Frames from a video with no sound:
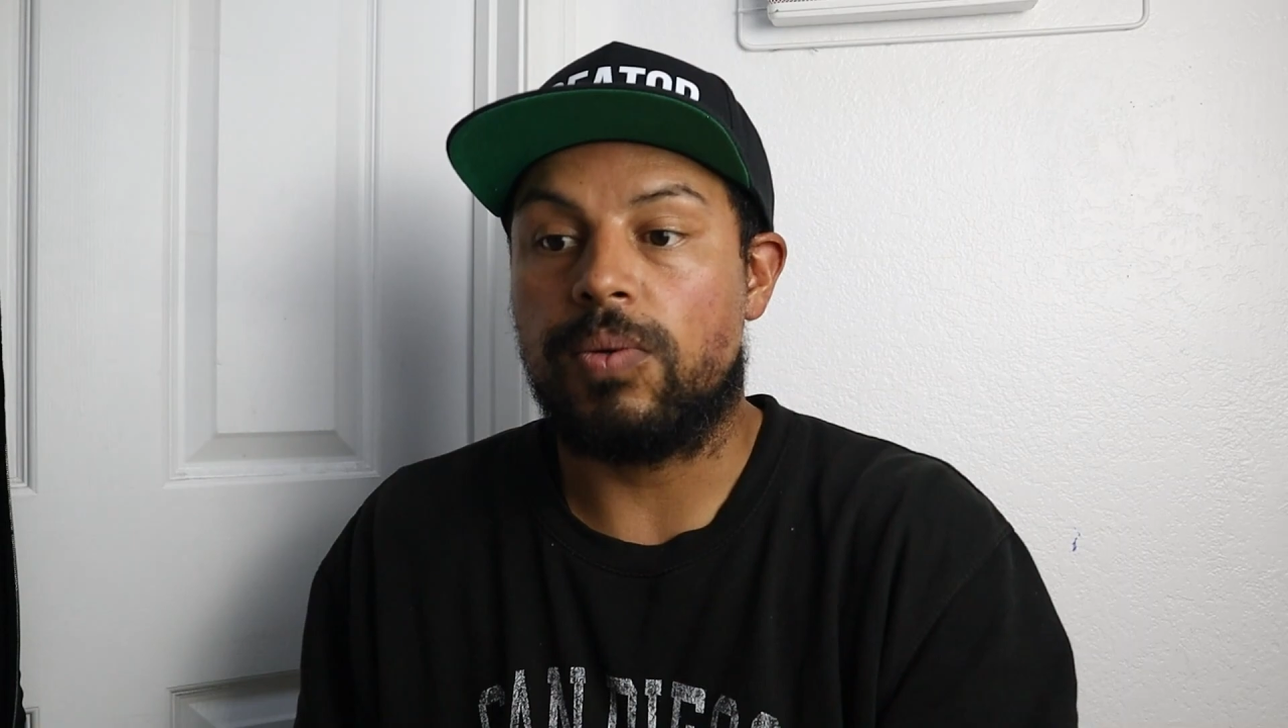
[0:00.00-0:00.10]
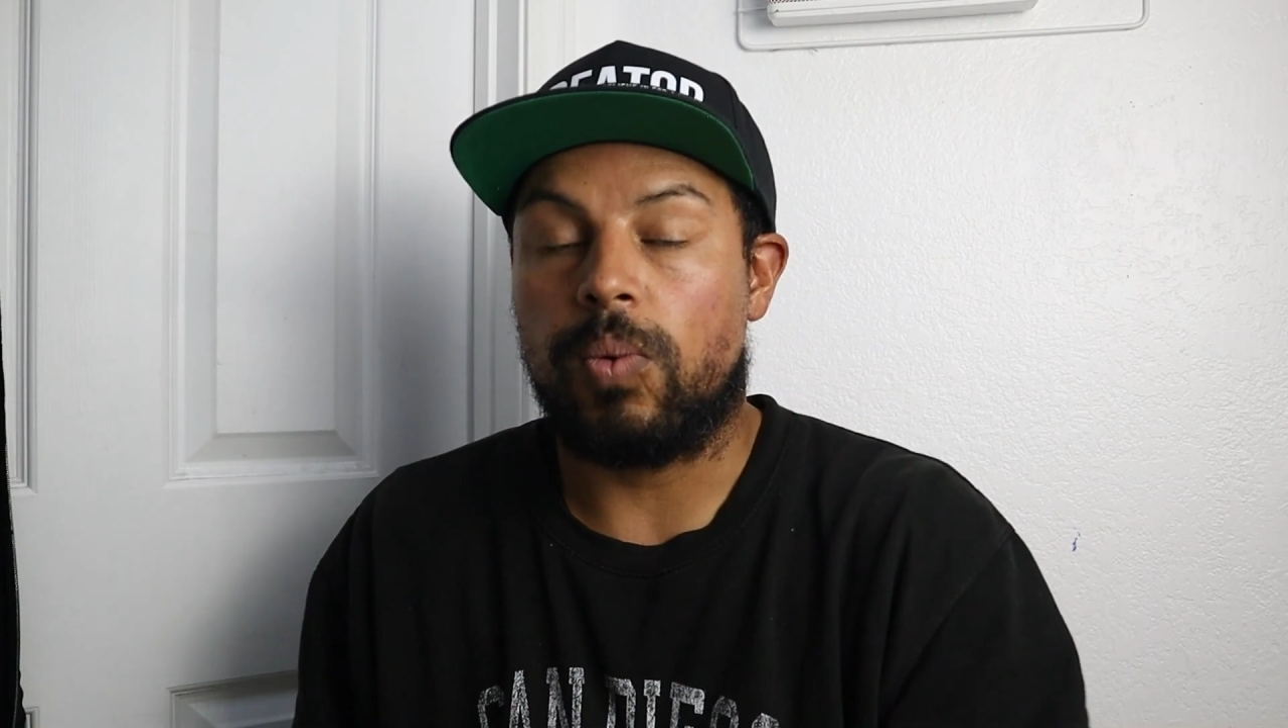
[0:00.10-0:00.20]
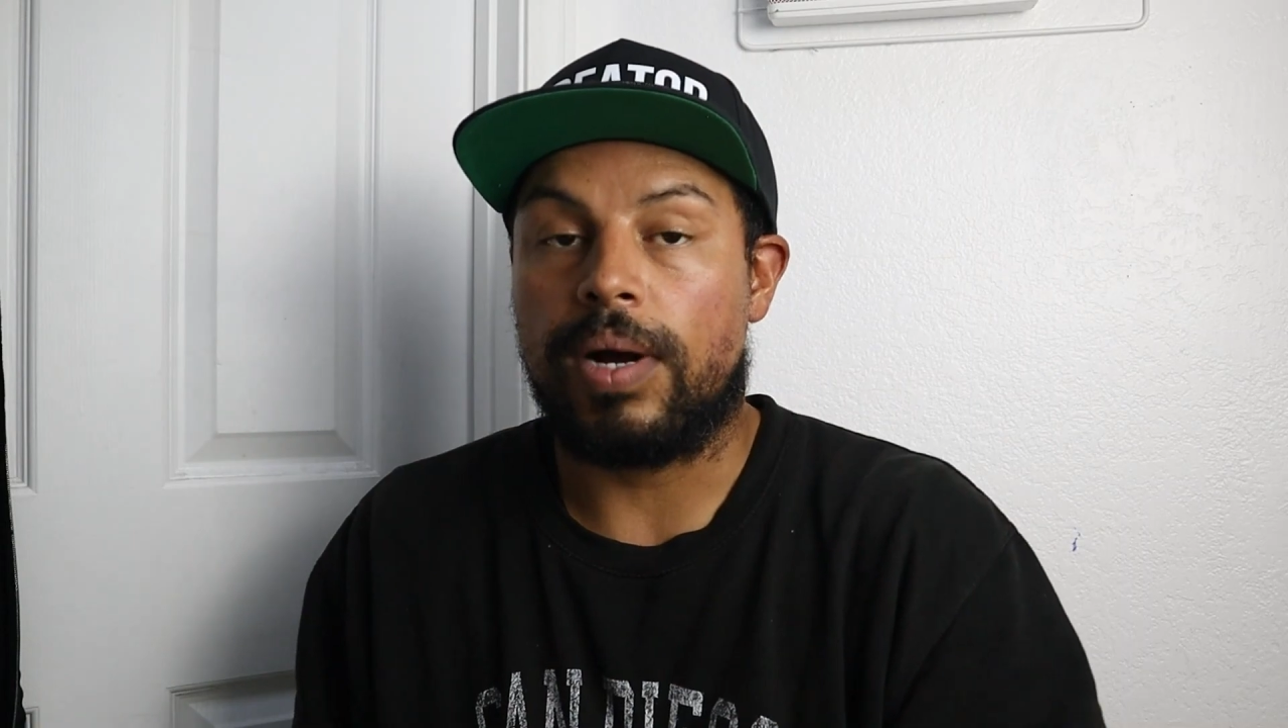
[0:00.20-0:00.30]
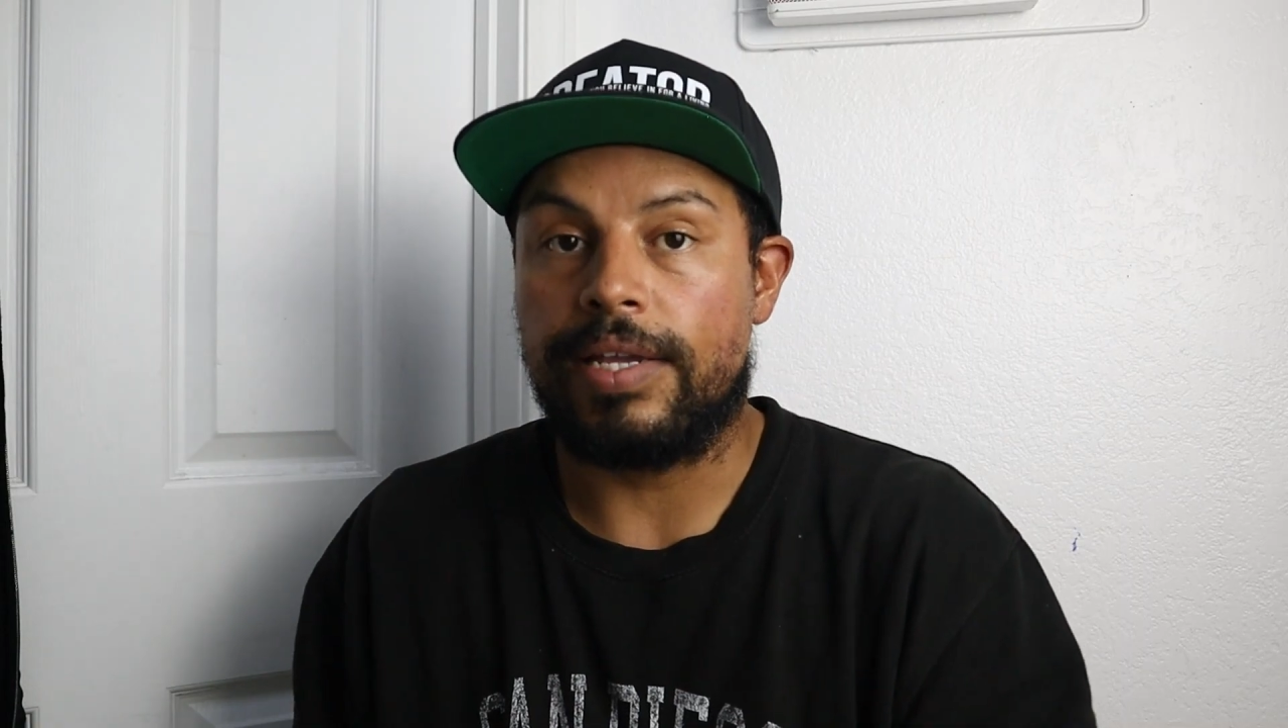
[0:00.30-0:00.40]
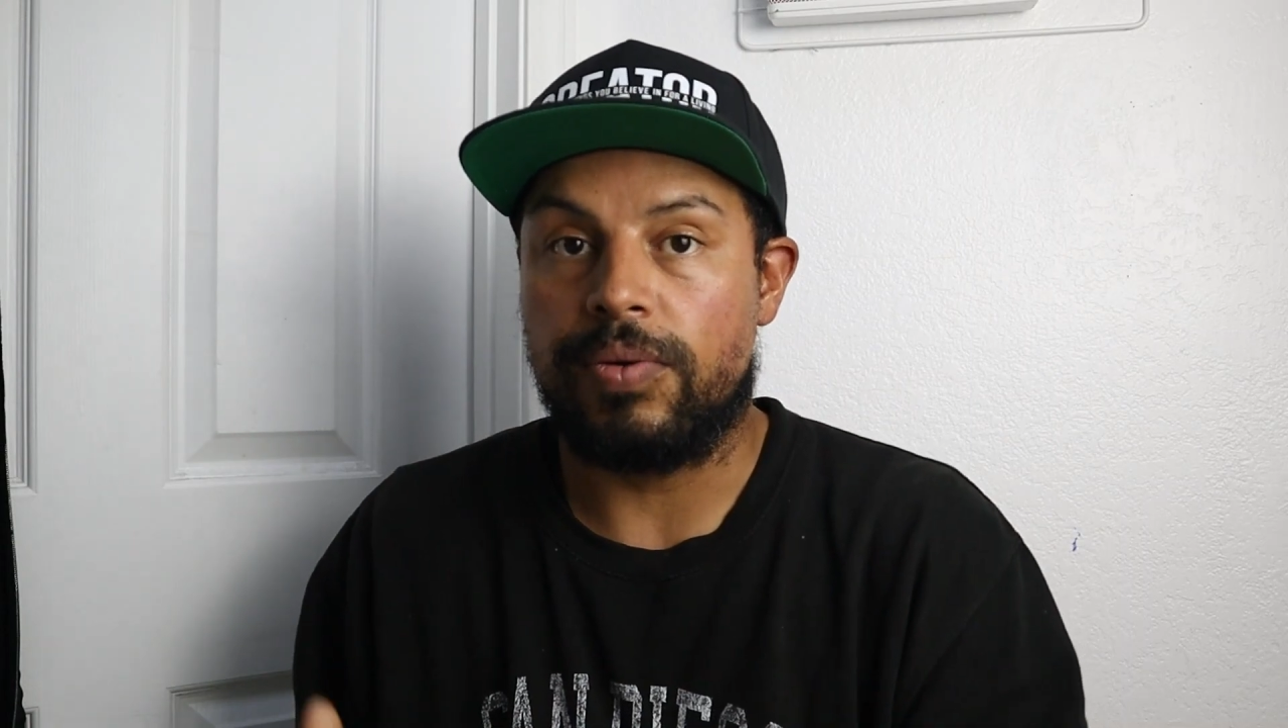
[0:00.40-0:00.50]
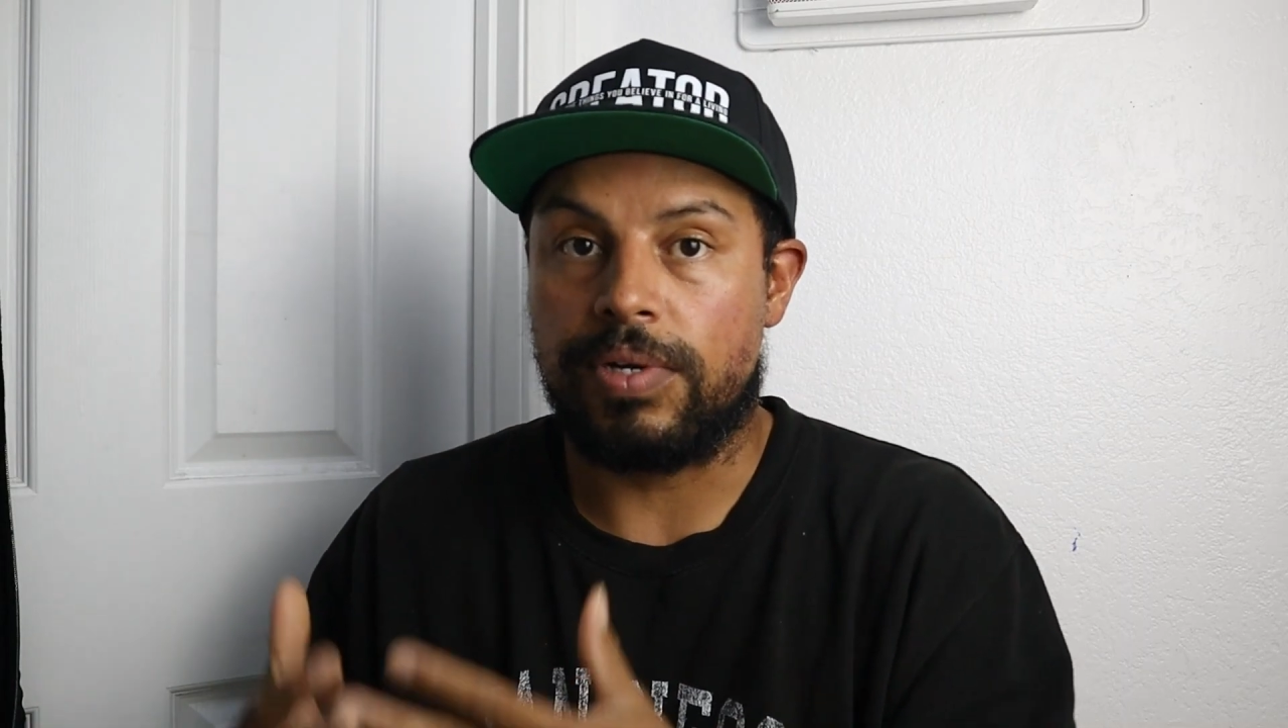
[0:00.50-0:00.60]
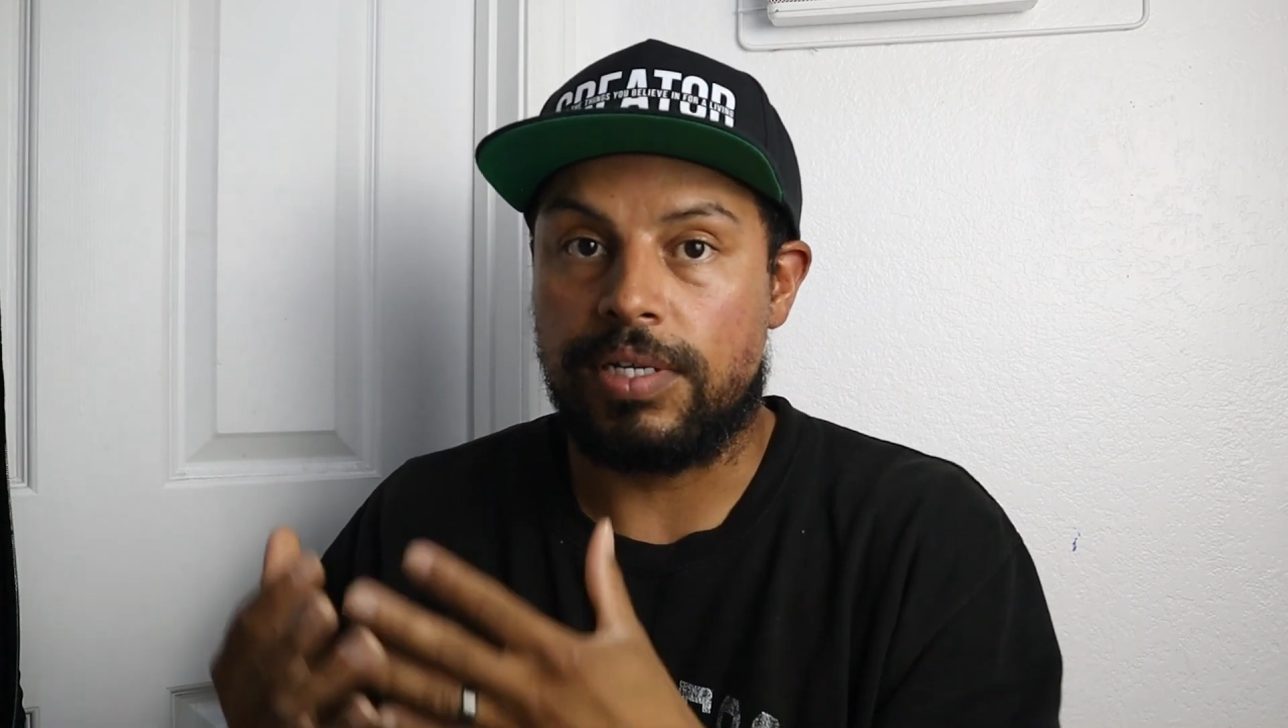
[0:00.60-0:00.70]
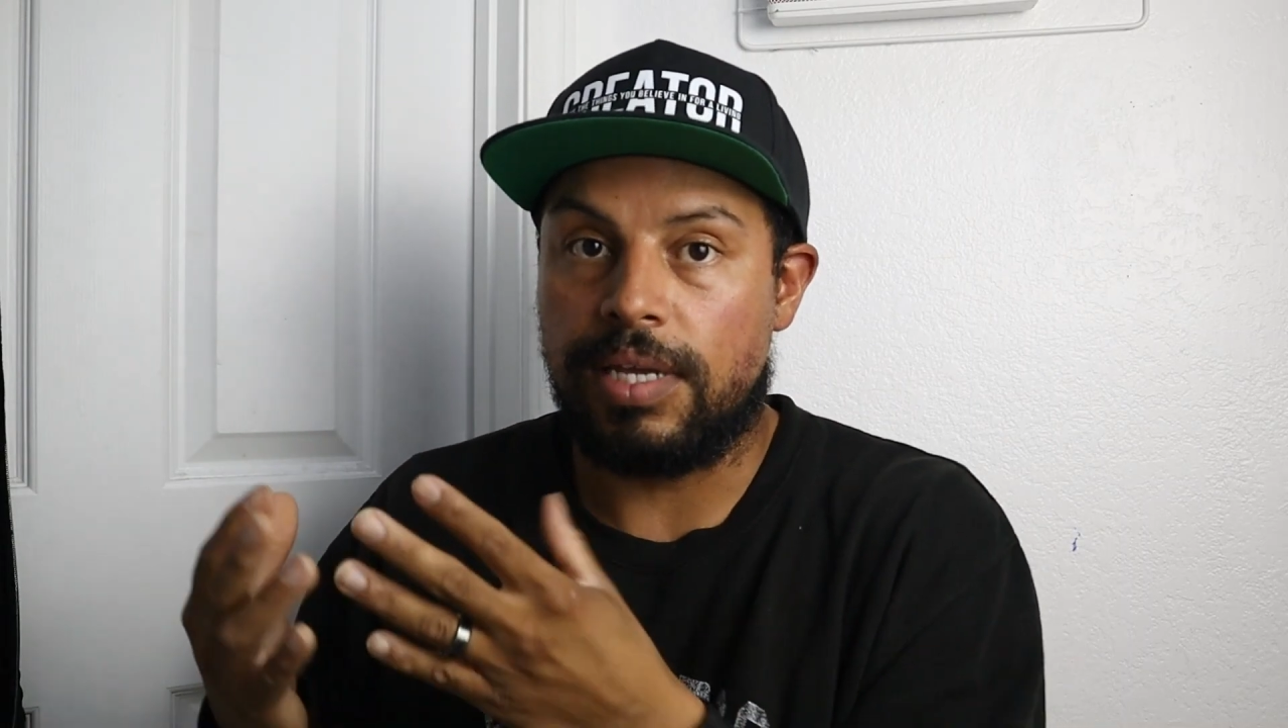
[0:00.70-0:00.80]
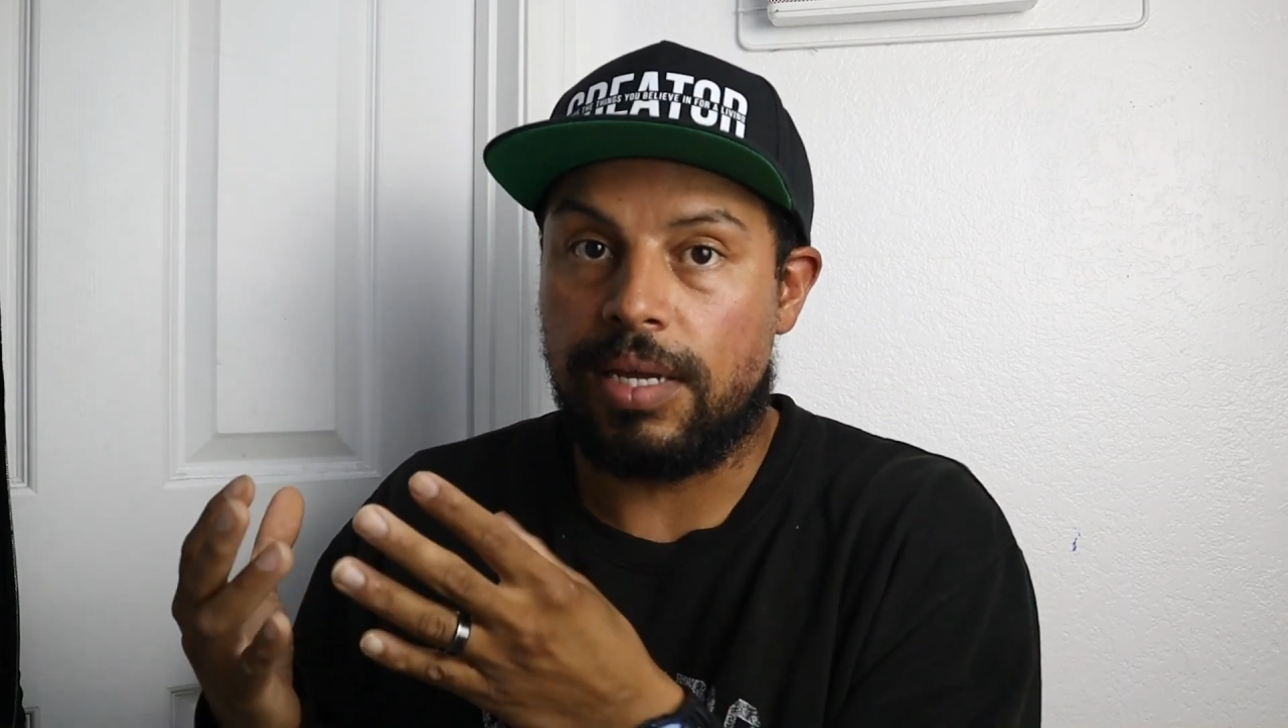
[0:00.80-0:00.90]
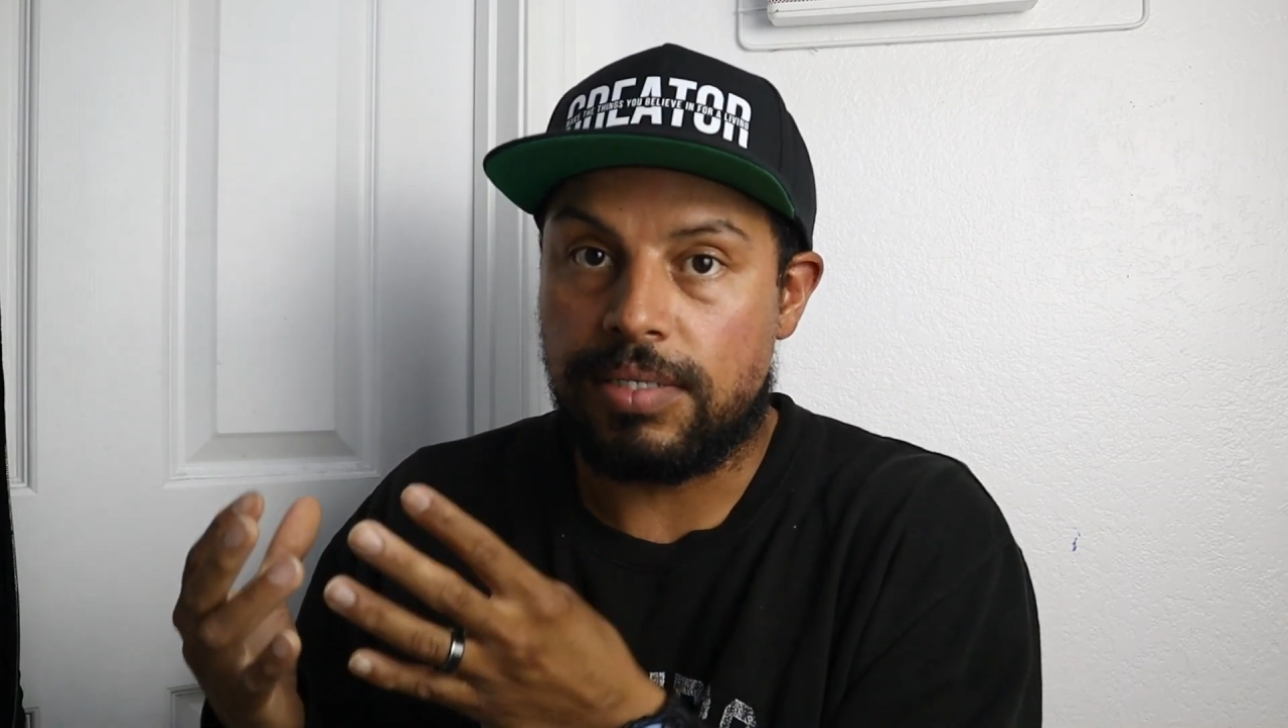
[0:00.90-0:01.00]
why you want to take